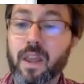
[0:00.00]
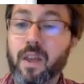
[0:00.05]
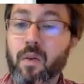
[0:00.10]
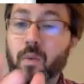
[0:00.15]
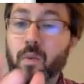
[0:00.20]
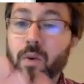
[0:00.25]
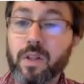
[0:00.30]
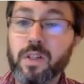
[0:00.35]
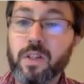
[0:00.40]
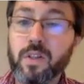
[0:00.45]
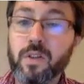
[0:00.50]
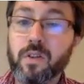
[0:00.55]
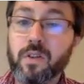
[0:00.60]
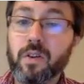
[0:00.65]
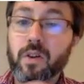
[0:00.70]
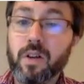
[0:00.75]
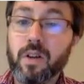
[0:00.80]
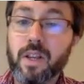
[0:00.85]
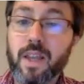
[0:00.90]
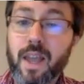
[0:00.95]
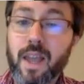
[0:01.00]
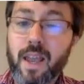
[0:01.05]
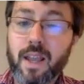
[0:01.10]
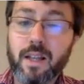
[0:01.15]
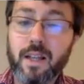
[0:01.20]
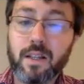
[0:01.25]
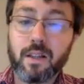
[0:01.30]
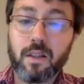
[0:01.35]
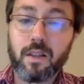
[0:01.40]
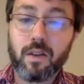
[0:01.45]
Once you
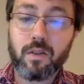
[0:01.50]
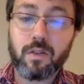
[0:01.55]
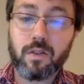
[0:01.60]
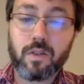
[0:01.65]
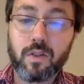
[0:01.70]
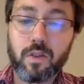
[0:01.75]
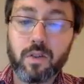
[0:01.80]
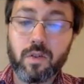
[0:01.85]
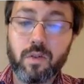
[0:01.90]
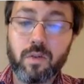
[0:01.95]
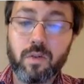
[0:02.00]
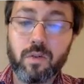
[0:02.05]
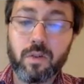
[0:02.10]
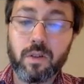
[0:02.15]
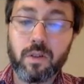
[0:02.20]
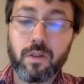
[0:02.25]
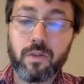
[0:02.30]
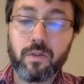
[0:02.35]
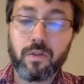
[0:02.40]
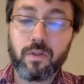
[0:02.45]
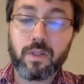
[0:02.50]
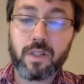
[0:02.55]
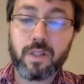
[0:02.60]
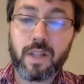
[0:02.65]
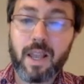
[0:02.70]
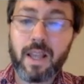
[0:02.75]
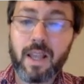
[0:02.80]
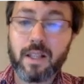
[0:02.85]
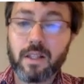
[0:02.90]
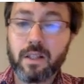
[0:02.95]
create those two
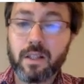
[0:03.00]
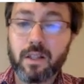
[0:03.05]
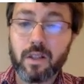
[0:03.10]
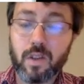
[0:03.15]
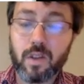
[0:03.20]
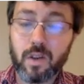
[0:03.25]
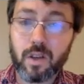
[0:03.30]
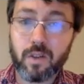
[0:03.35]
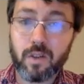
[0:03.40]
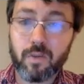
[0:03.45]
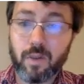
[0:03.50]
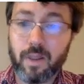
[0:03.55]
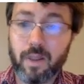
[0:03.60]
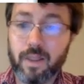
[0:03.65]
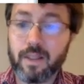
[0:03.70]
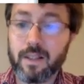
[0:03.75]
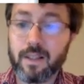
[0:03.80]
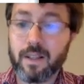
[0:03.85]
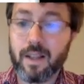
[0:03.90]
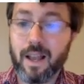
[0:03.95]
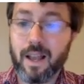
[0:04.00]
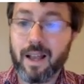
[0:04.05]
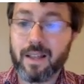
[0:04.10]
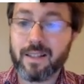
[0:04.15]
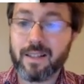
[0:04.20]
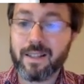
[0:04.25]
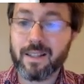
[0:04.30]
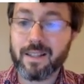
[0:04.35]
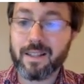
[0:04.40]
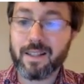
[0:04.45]
states, you can run this
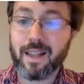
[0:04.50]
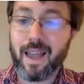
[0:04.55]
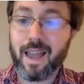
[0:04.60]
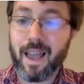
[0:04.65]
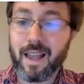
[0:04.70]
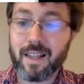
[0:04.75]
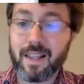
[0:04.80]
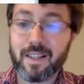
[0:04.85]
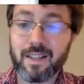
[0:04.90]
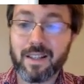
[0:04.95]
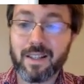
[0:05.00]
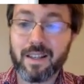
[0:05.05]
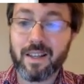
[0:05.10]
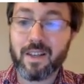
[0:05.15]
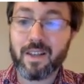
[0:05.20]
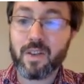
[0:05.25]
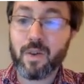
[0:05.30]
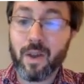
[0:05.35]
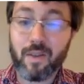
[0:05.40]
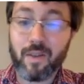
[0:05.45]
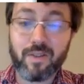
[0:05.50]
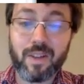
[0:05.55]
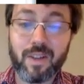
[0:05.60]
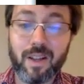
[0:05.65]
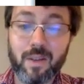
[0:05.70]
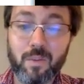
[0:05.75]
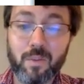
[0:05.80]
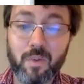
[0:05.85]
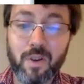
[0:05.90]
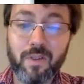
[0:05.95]
analysis as you have
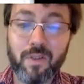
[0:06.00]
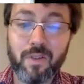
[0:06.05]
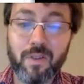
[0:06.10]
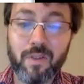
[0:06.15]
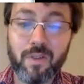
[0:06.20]
done previously.